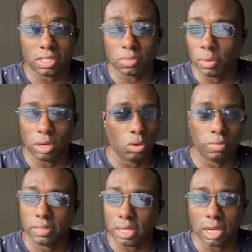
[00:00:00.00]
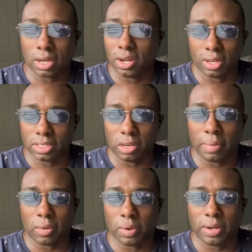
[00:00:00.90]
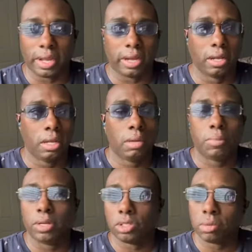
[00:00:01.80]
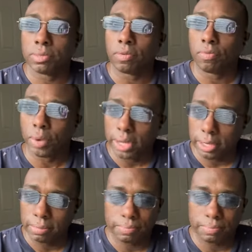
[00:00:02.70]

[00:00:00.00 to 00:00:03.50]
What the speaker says: what a Louis Vuitton costs, no matter where you're at. But in terms of rent,